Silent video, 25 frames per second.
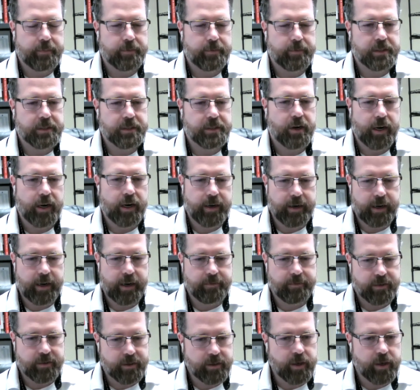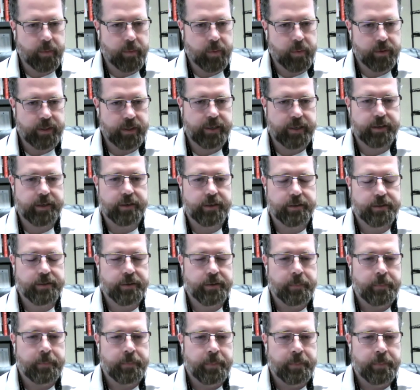We tried it after a couple of years,